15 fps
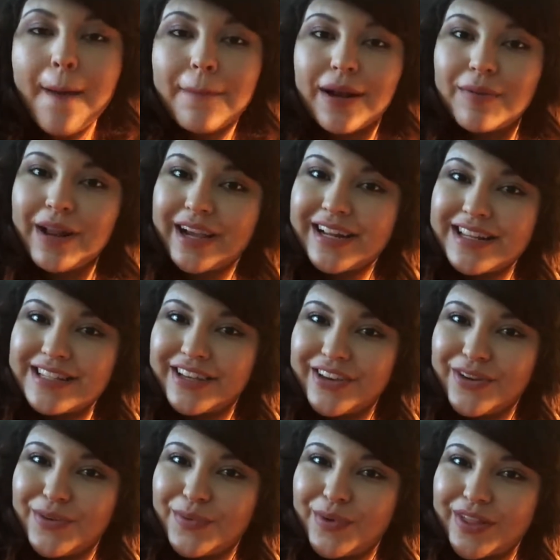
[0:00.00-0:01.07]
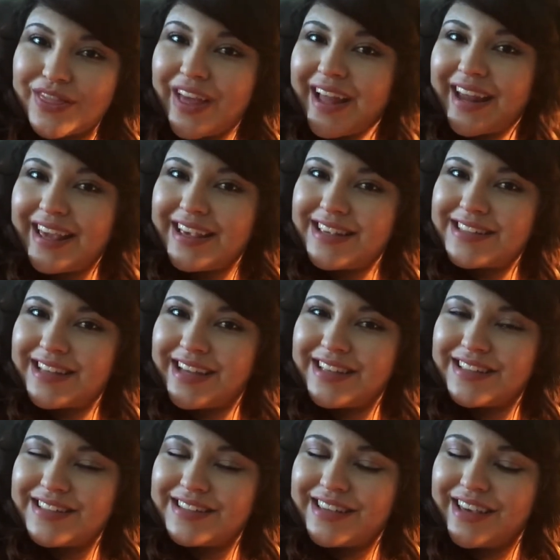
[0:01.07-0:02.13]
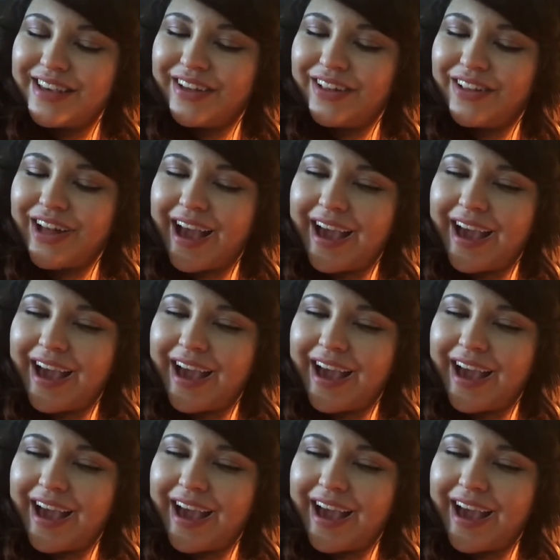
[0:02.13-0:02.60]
but I'm not going to tell you what that is until